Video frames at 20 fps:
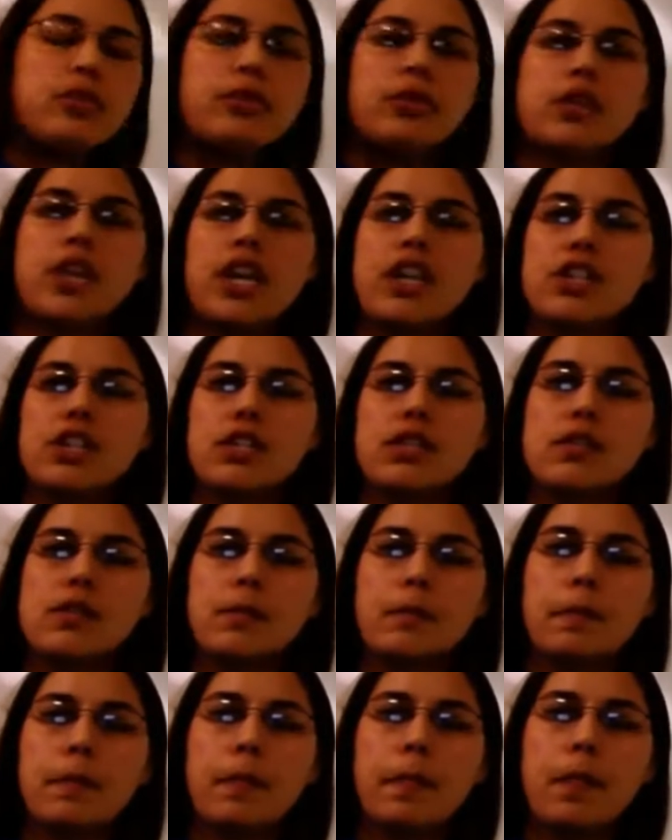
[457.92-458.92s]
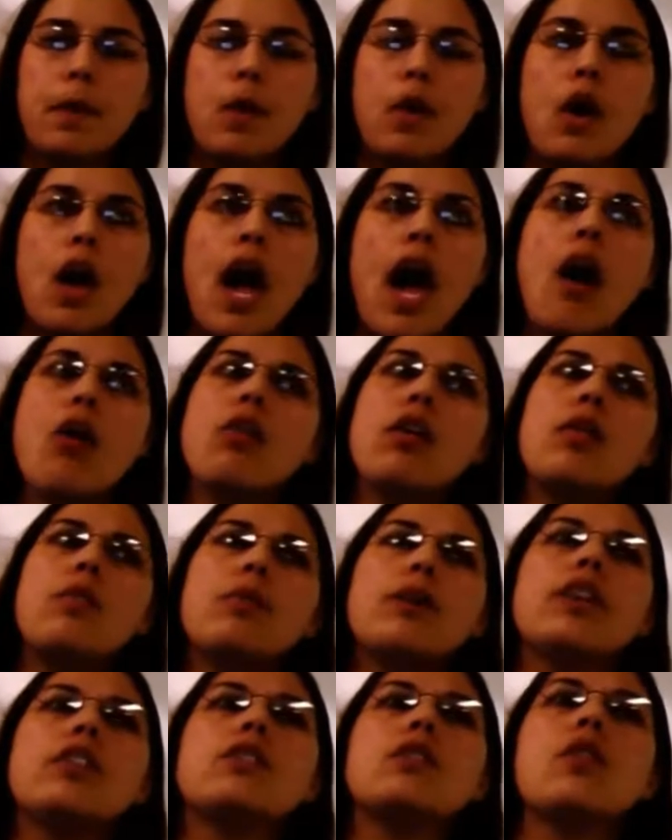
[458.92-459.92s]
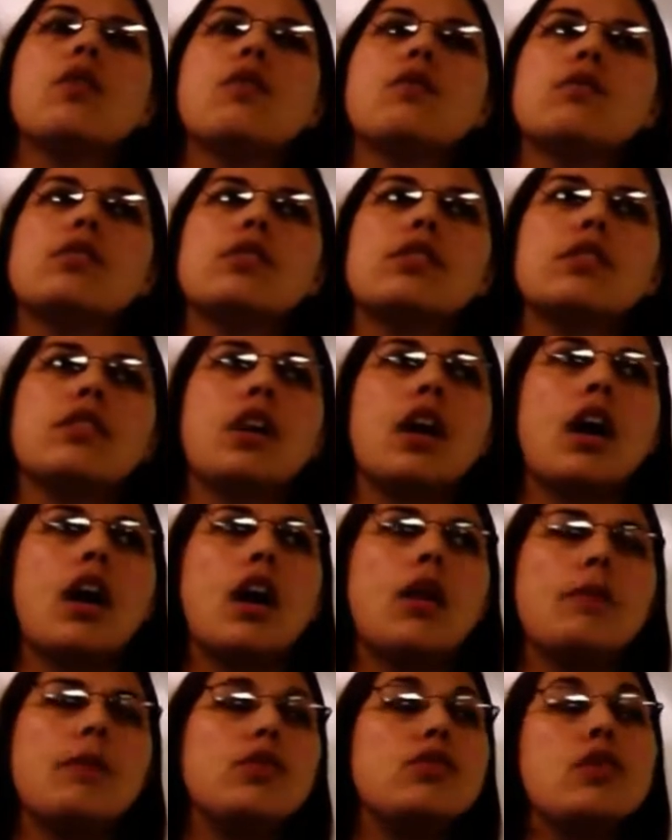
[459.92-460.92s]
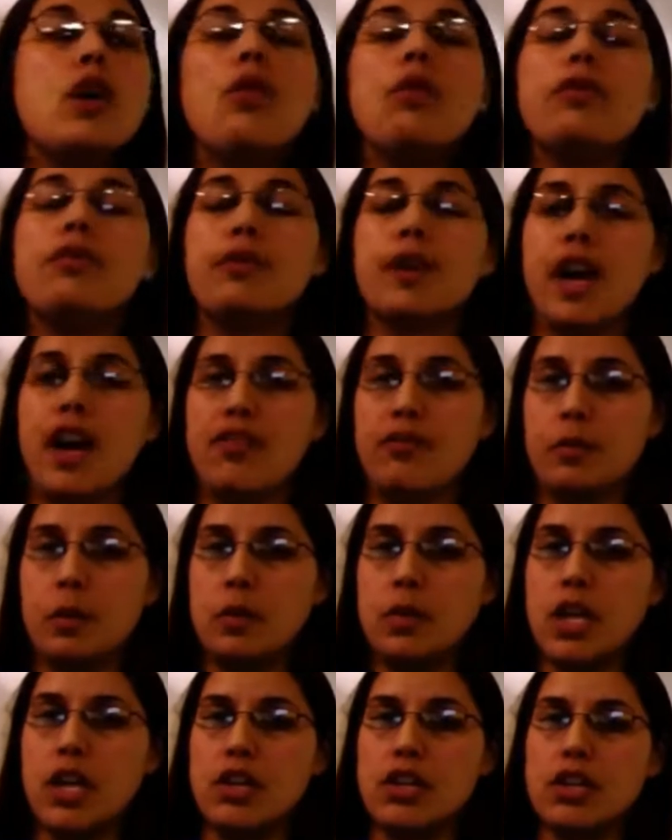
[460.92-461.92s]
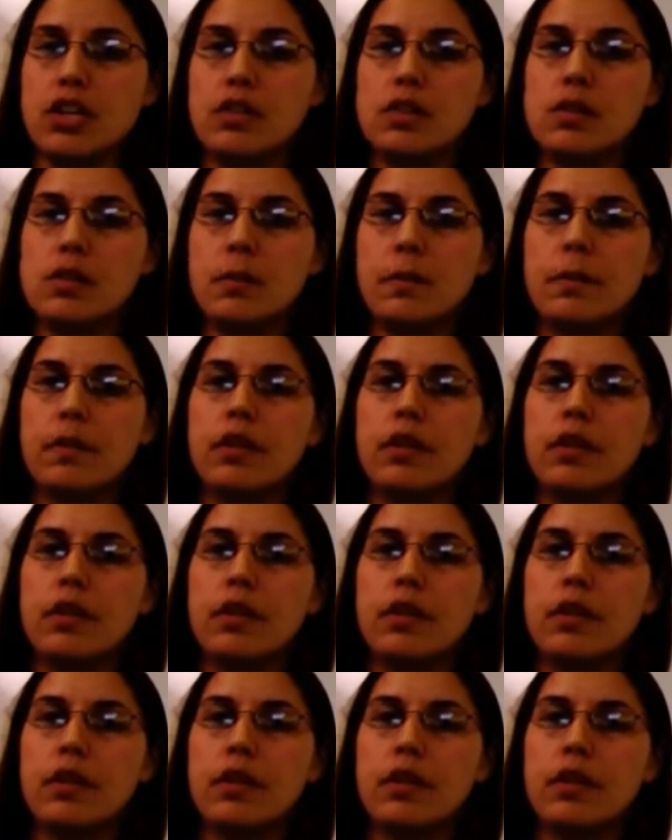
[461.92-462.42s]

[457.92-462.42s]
mutations? How come we don't know if we have mutations?